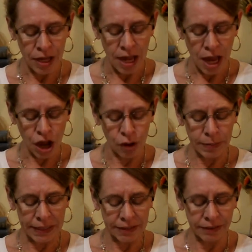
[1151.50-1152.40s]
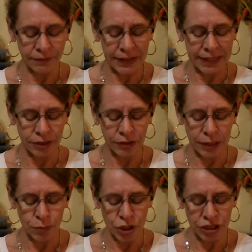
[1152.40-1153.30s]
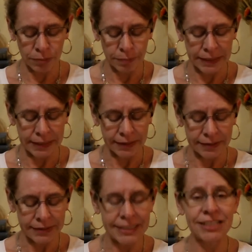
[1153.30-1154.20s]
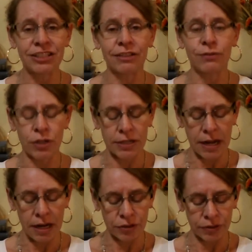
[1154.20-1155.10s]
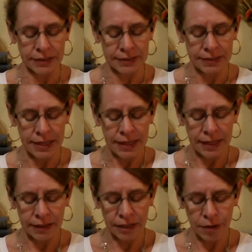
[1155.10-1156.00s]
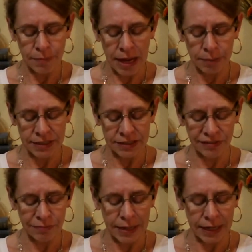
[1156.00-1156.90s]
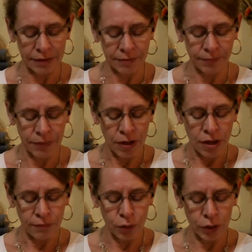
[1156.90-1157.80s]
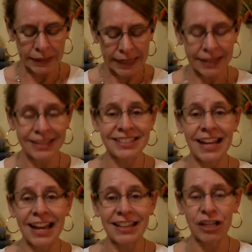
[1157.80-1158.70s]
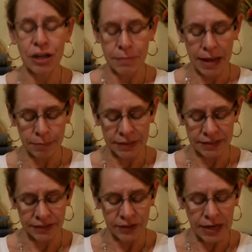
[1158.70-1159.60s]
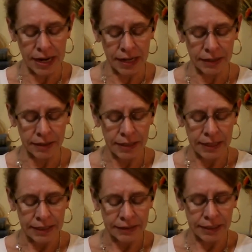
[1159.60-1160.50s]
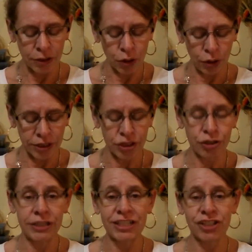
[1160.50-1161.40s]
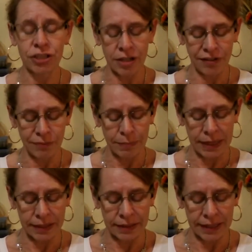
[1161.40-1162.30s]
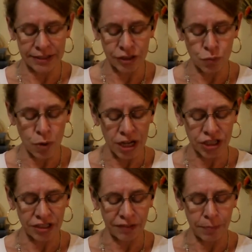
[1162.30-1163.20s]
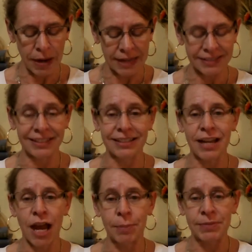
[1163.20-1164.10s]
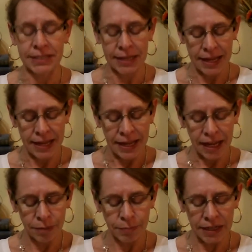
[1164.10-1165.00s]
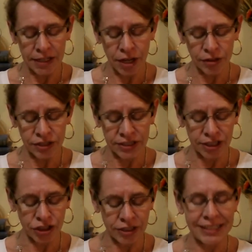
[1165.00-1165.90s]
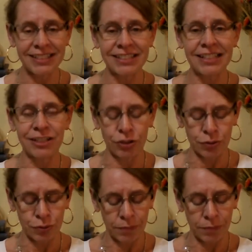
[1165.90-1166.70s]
Howbeit in vain do they worship me, teaching for doctrines in the commandments of men, for laying aside the commandments of God. Ye hold the tradition of men, as the washing of pots and cups, and many other such things ye do.